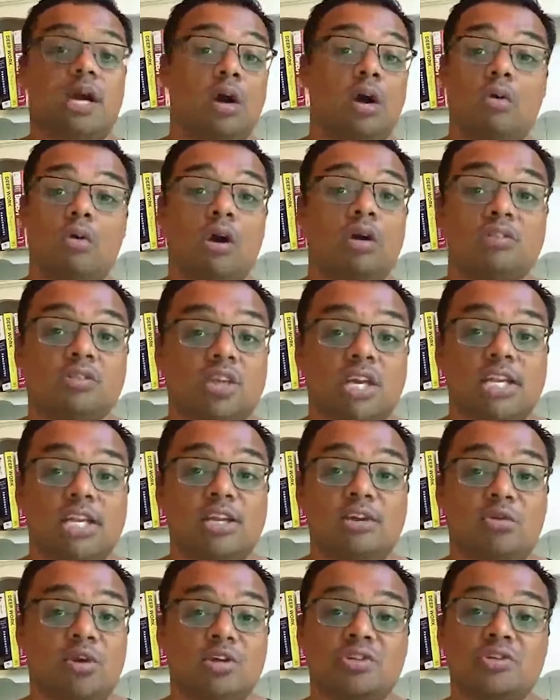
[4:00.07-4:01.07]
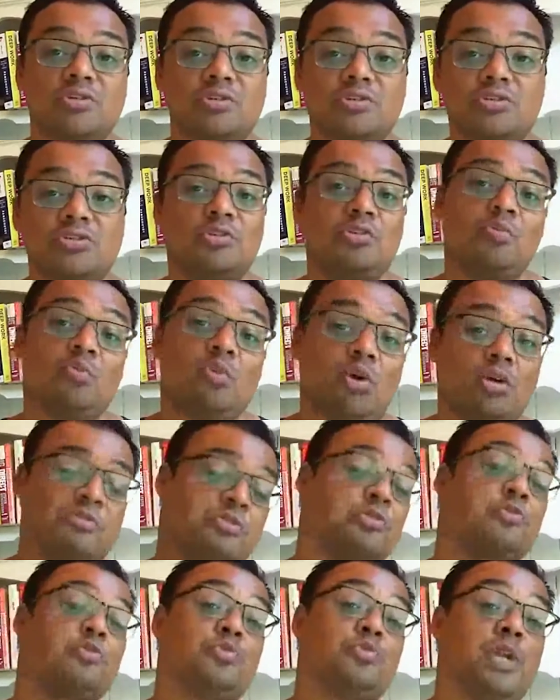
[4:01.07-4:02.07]
I'll answer any questions that you want. Of
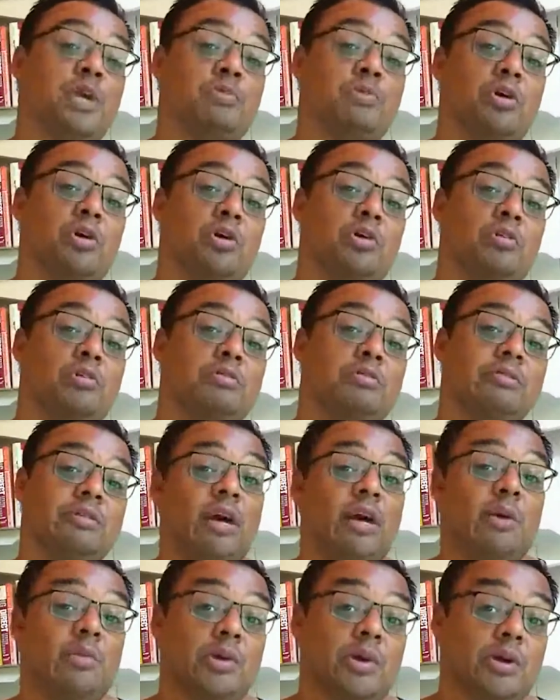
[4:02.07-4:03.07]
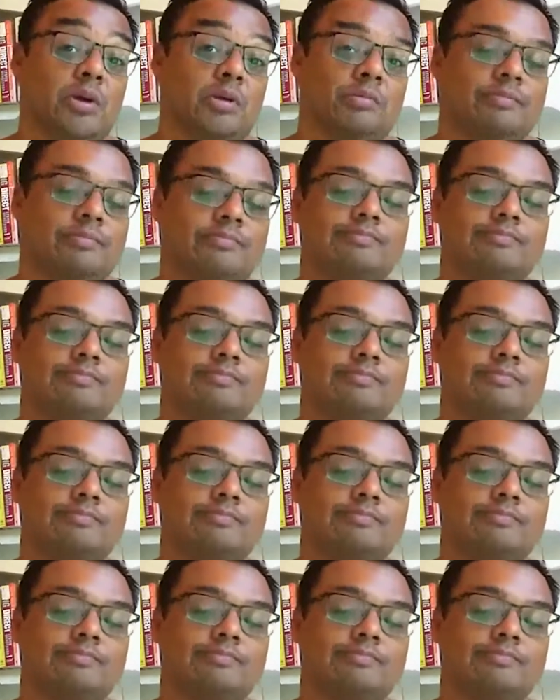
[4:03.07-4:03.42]
course, when I'm gone, I'm gone.